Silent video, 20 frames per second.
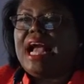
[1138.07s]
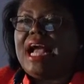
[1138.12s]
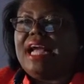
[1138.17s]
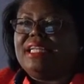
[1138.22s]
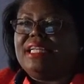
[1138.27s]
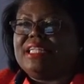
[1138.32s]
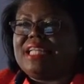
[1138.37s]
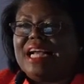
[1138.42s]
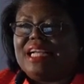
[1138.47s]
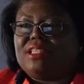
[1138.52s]

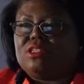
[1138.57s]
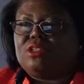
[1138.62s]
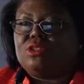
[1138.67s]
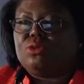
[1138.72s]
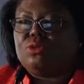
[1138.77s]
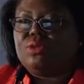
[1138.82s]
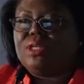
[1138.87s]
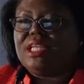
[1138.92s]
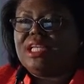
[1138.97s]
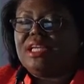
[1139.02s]
And it has to
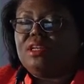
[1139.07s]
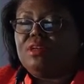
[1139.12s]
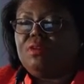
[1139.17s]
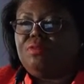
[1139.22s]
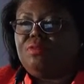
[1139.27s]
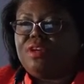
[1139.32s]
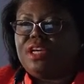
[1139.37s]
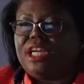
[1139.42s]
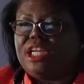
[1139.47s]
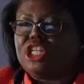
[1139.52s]
do with
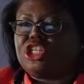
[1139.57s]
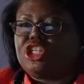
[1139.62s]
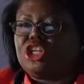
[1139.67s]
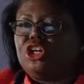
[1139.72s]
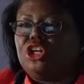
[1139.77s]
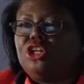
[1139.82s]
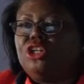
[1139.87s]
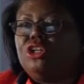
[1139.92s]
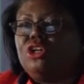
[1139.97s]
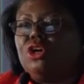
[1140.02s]

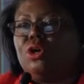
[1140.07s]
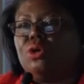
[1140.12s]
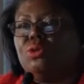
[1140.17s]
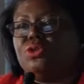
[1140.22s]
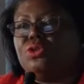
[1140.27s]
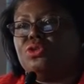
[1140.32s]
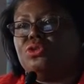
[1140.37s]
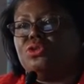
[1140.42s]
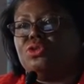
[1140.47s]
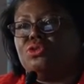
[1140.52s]
innovation, how
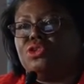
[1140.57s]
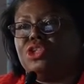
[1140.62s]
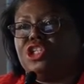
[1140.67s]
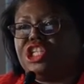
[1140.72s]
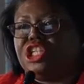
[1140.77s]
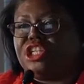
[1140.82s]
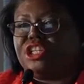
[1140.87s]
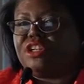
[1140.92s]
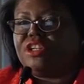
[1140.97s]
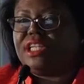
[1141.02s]
do you
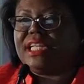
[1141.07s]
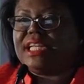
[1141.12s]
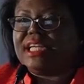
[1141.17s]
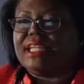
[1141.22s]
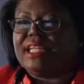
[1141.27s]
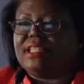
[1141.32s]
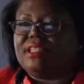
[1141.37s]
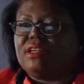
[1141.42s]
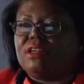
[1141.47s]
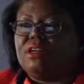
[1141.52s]
share
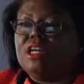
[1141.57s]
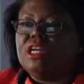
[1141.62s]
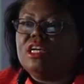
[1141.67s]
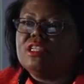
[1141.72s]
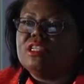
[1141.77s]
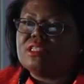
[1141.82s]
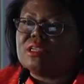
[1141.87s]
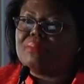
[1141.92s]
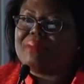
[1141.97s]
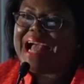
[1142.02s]
data,
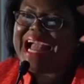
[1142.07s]
some